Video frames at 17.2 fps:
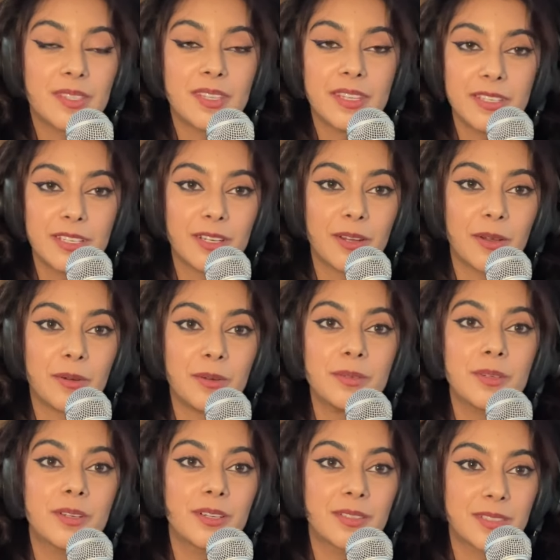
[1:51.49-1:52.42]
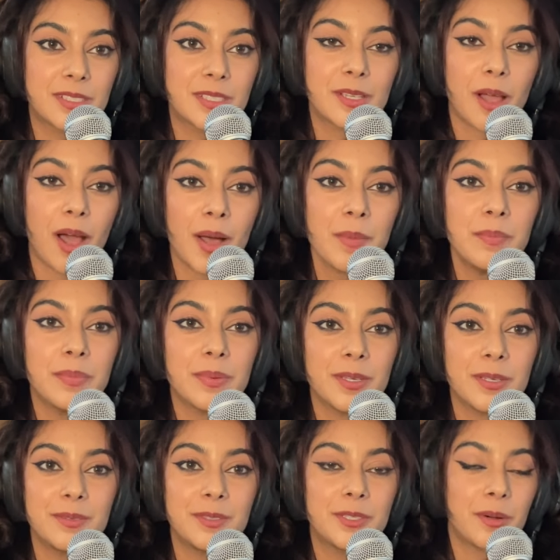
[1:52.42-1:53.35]
you know, stop,
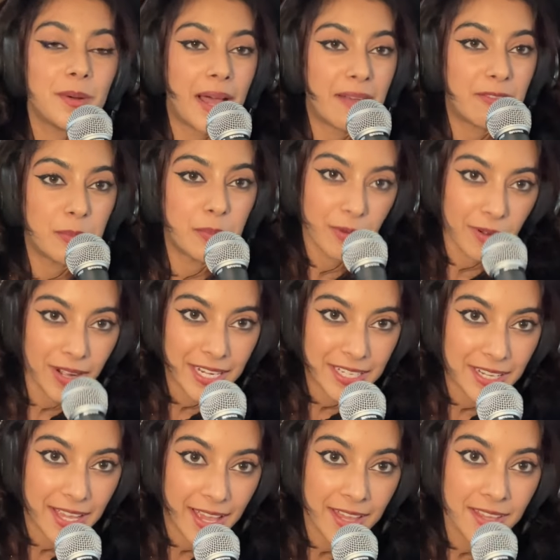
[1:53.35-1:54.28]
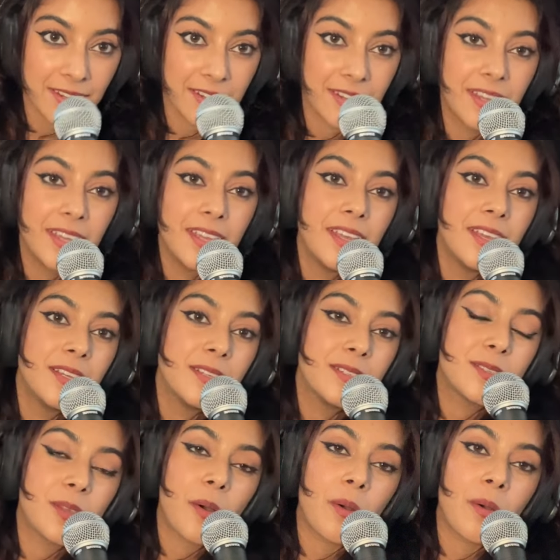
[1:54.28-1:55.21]
you don't have a brain yet.
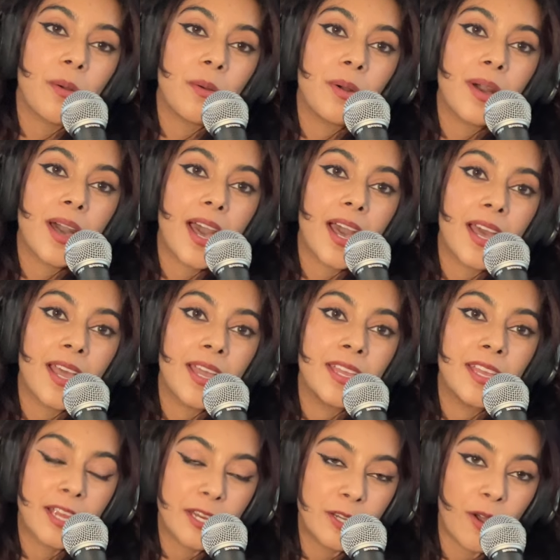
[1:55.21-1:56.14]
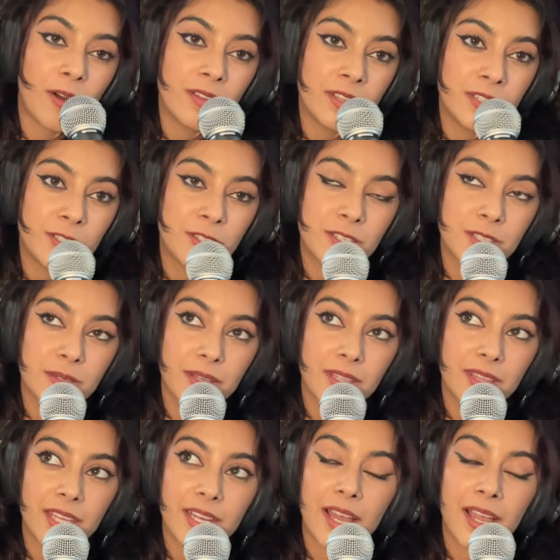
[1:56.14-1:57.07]
So I acknowledged
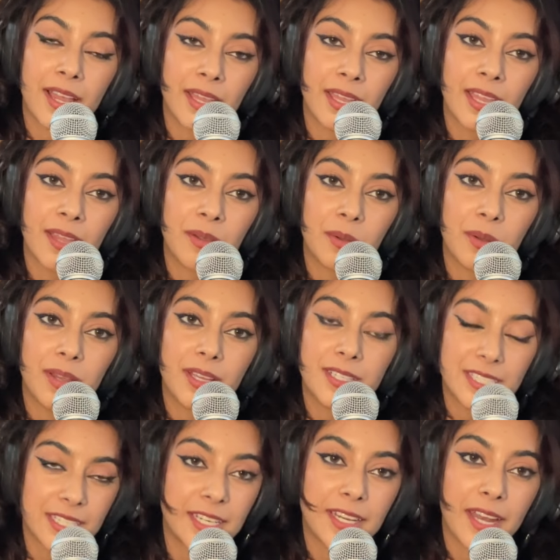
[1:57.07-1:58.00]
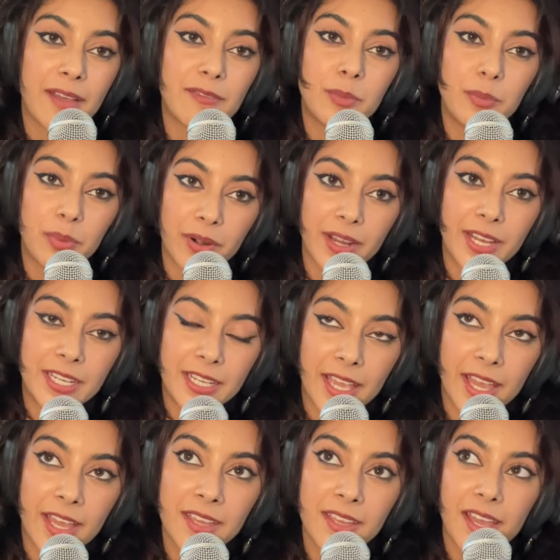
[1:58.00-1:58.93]
that I didn't have a brain
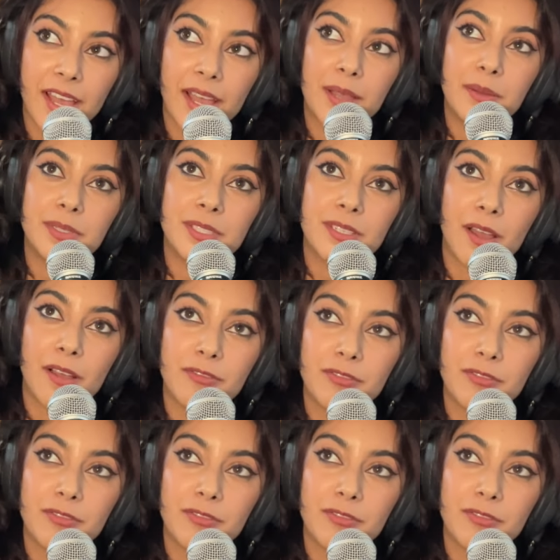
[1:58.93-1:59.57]
yet. I was not